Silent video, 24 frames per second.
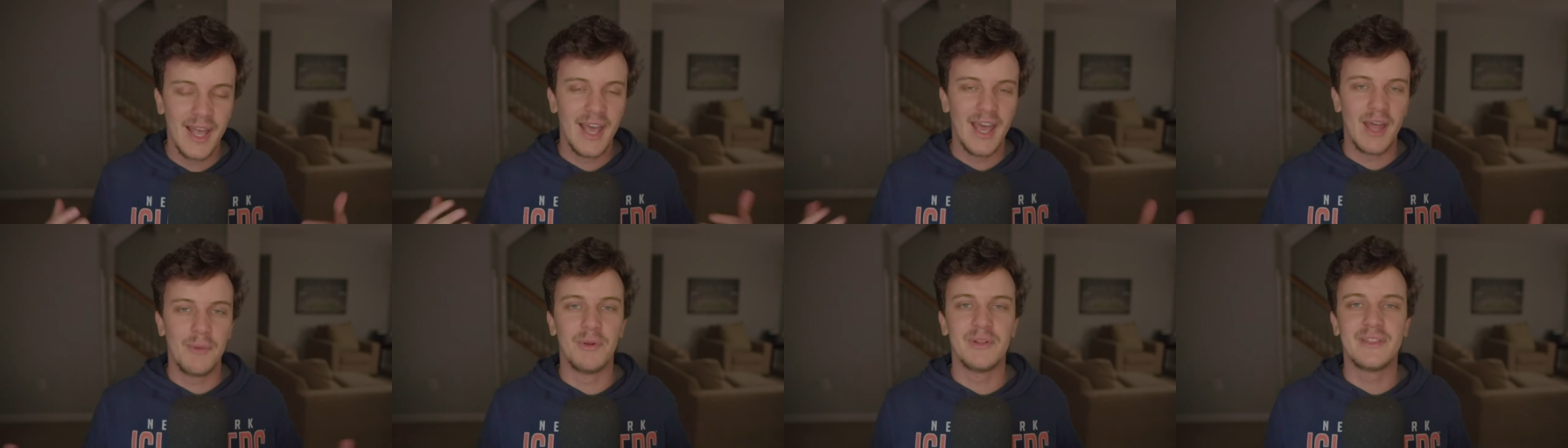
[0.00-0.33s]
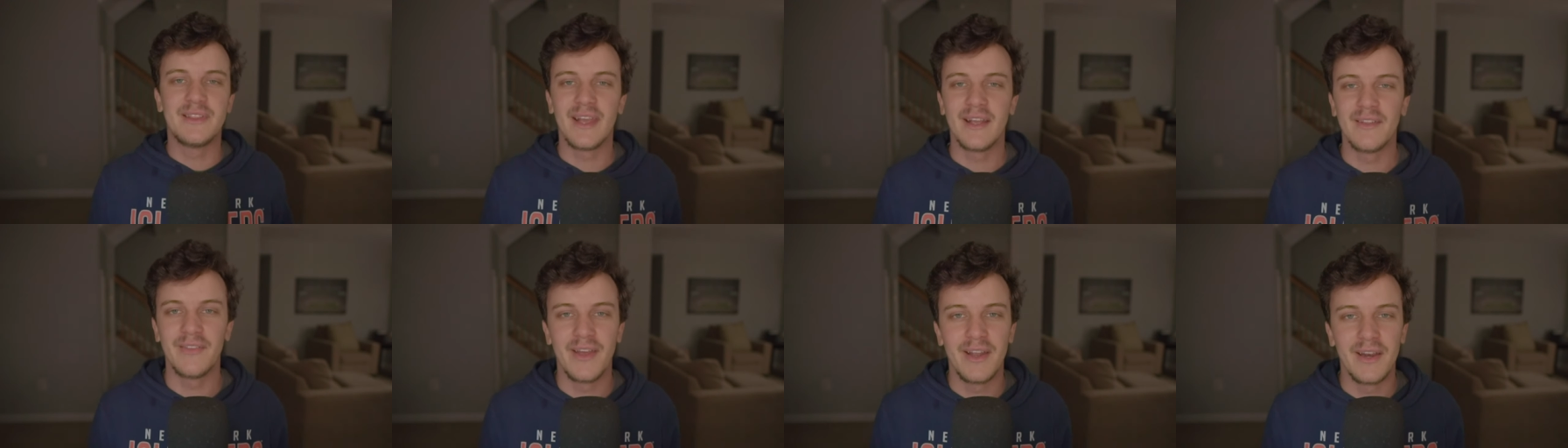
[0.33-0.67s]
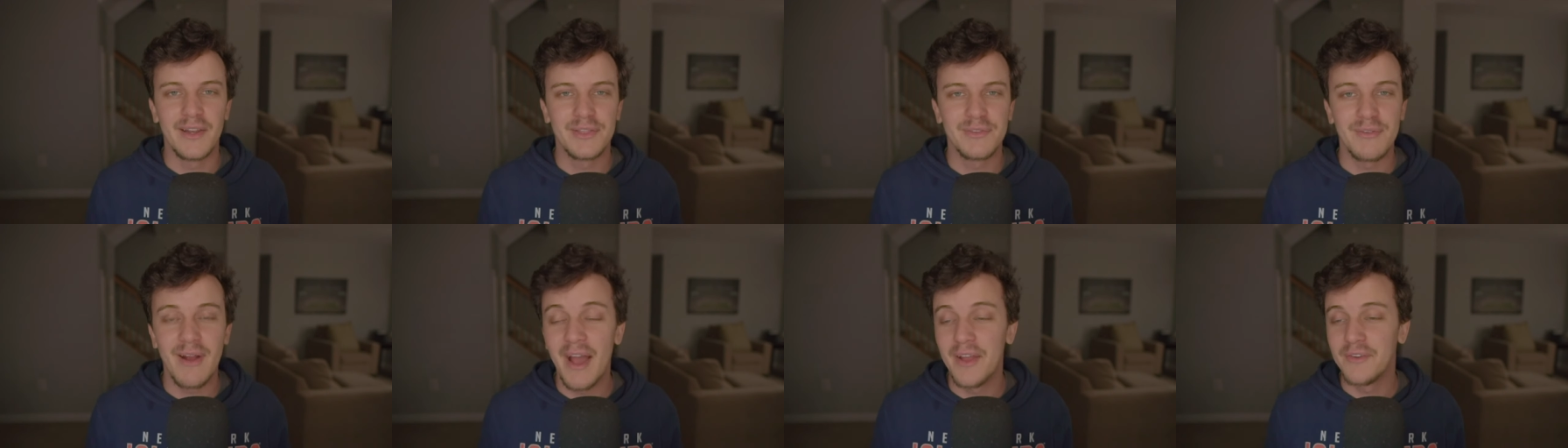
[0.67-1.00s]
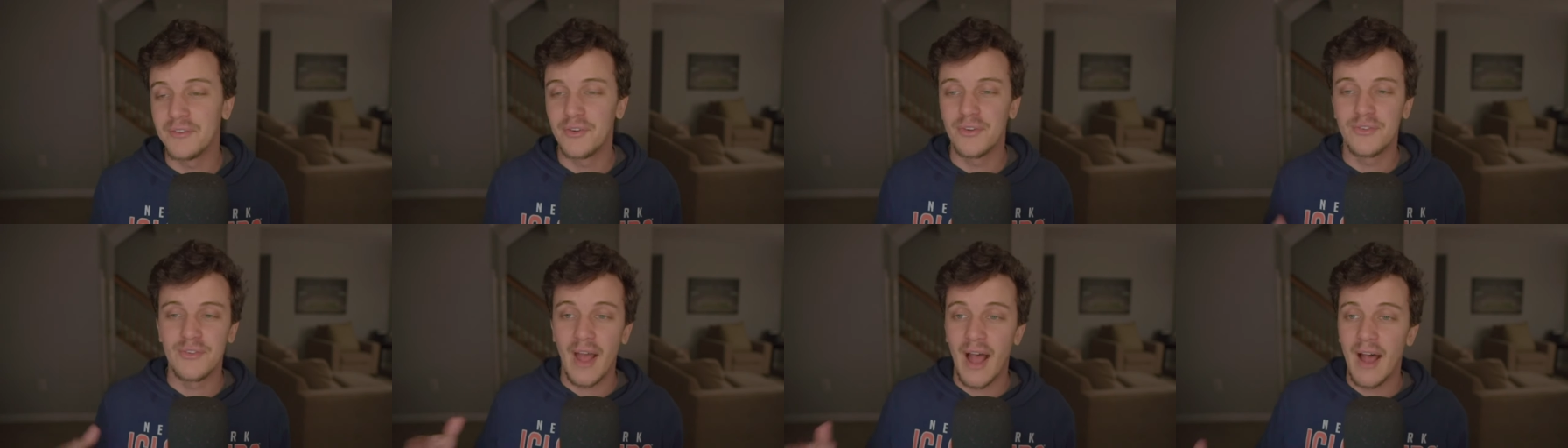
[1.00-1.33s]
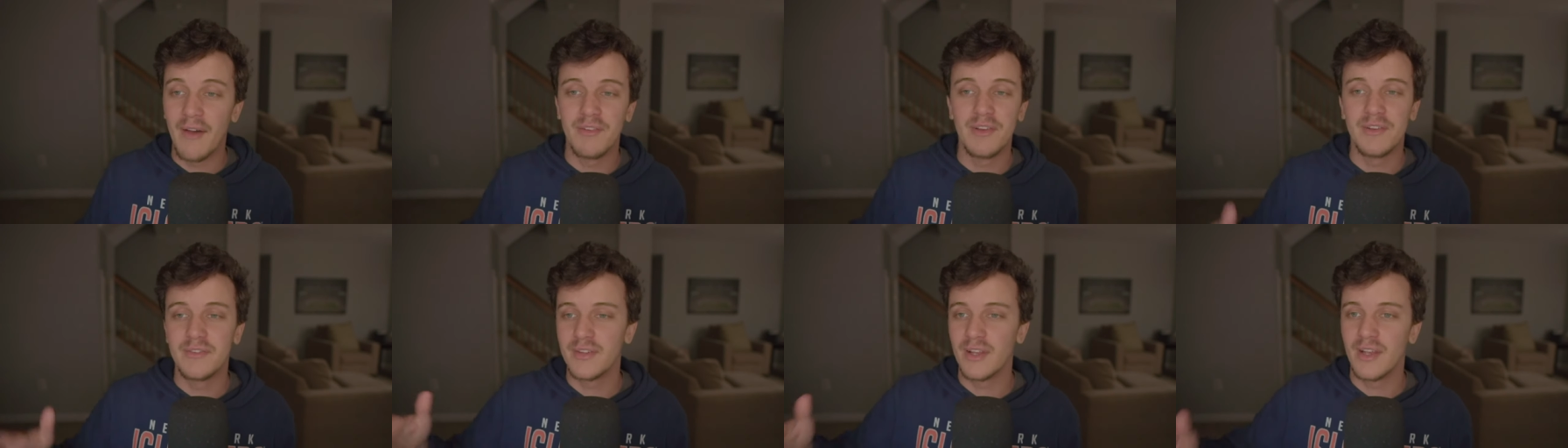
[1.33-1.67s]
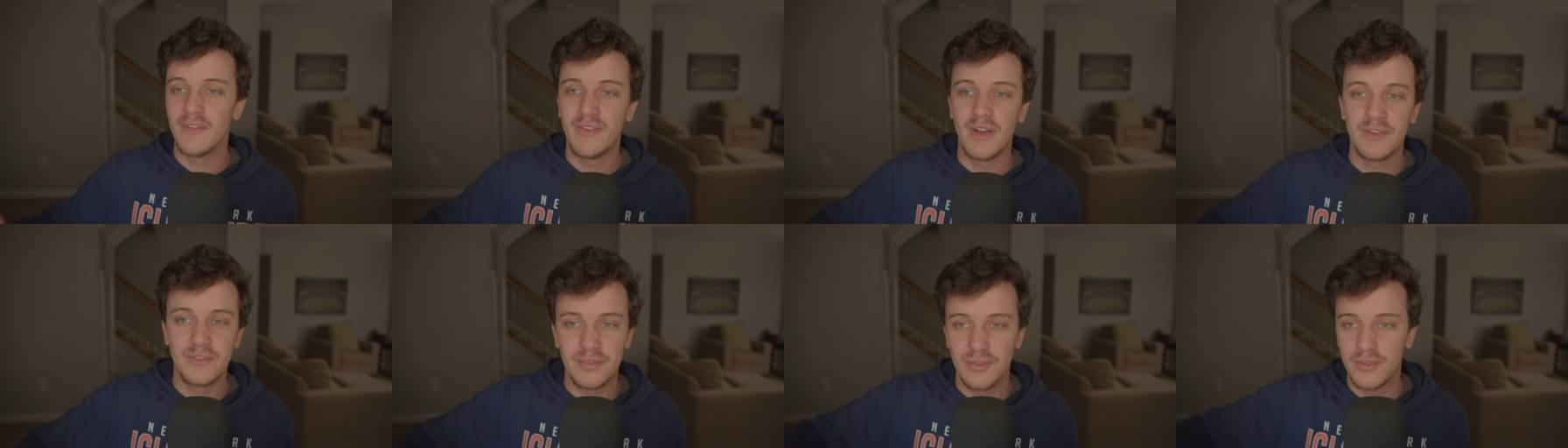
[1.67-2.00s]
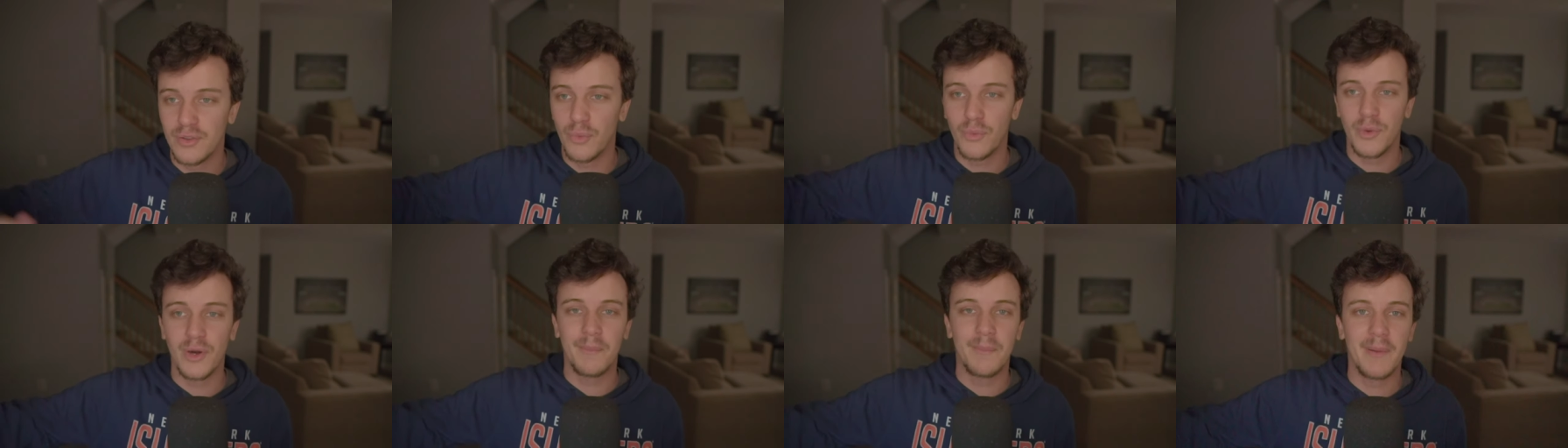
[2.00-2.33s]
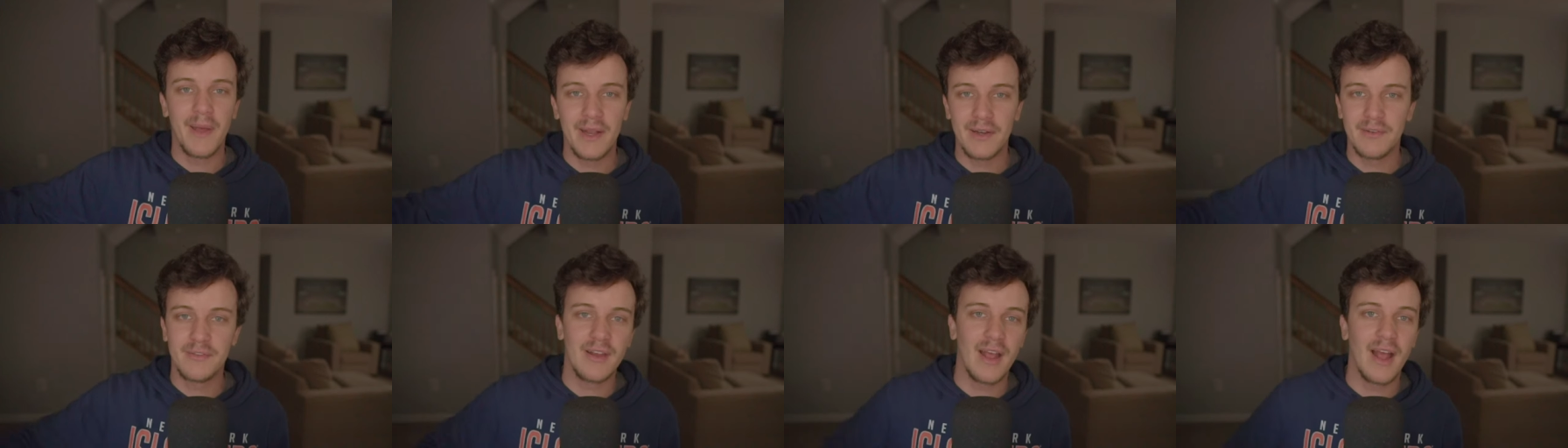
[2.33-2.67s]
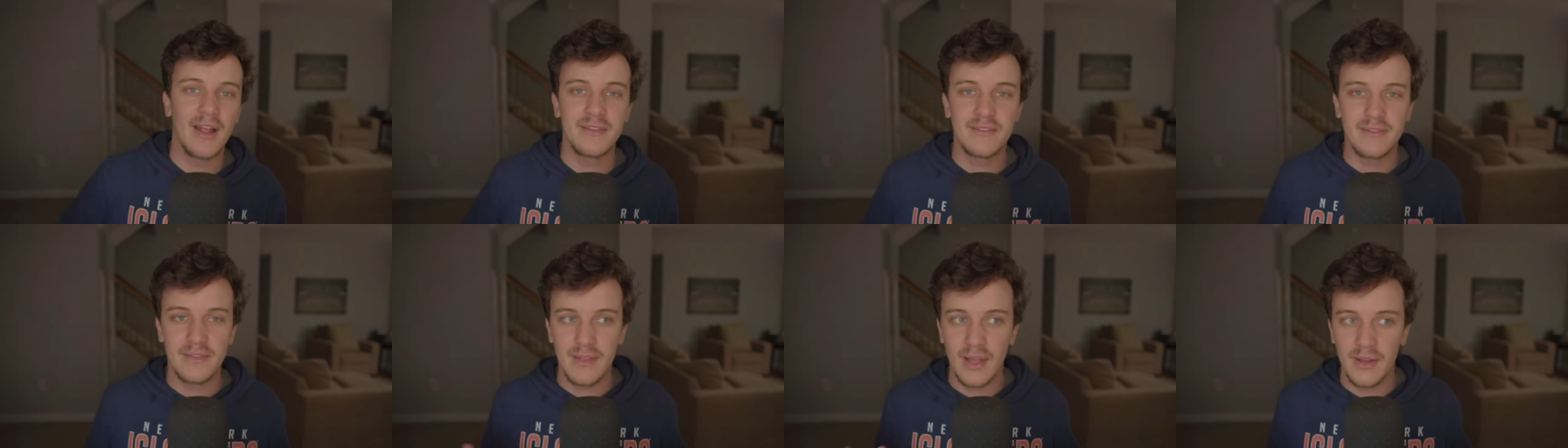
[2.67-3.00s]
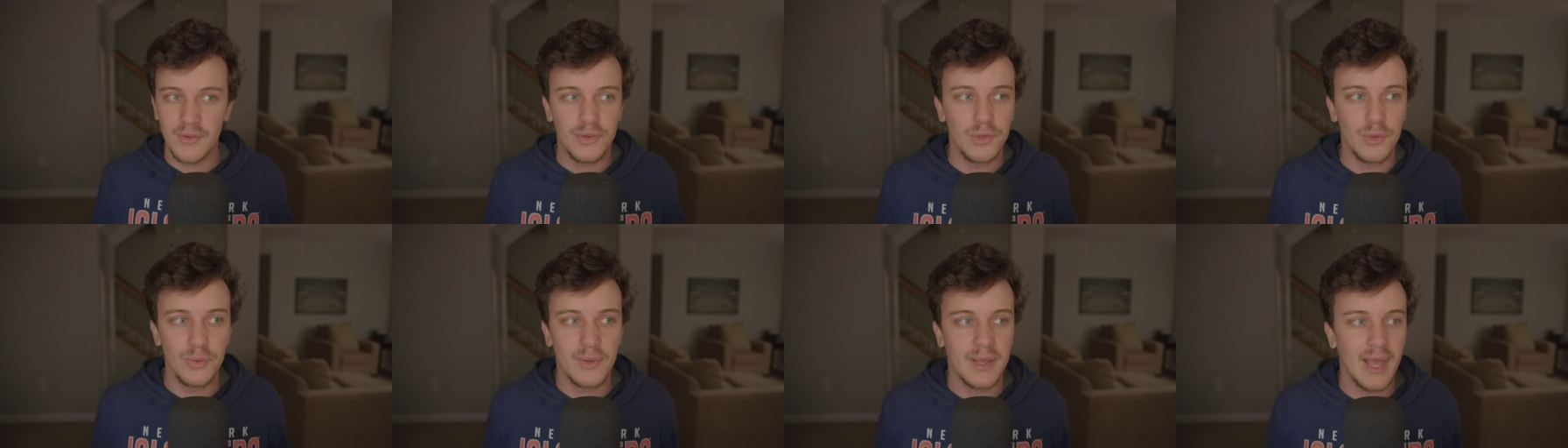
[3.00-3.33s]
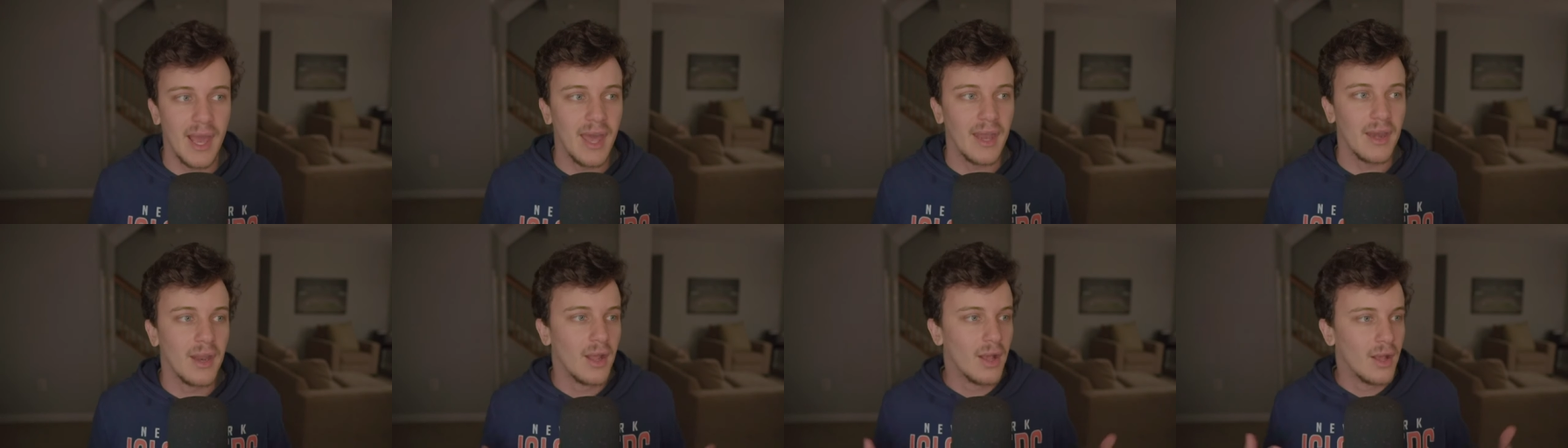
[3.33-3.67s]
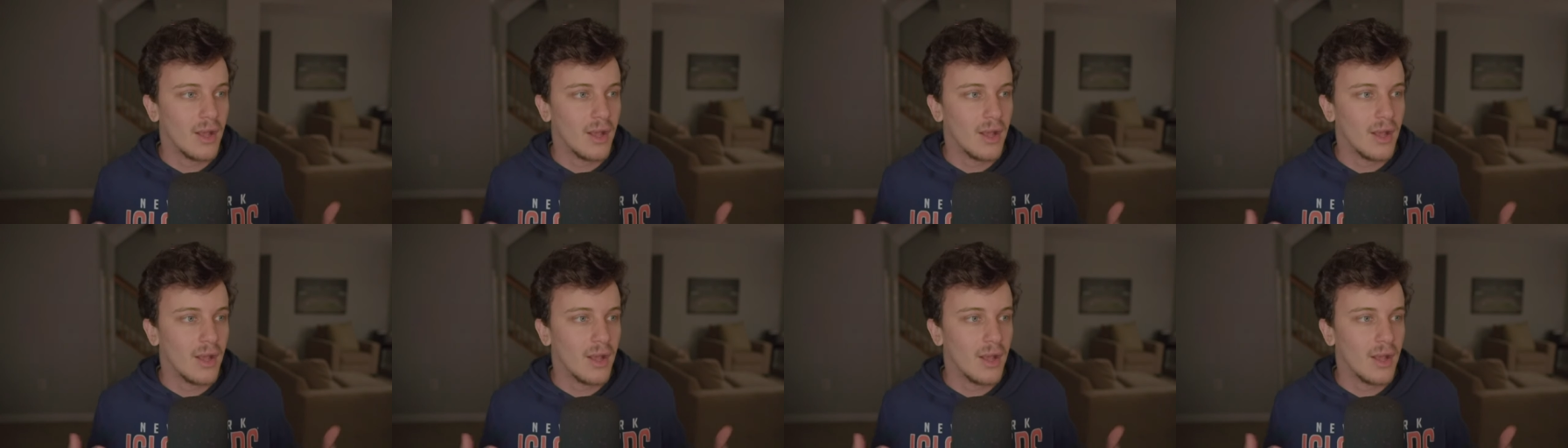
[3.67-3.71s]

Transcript: And with the Atlanta Thrashers, obviously, eventually the Winnipeg Jets, they do get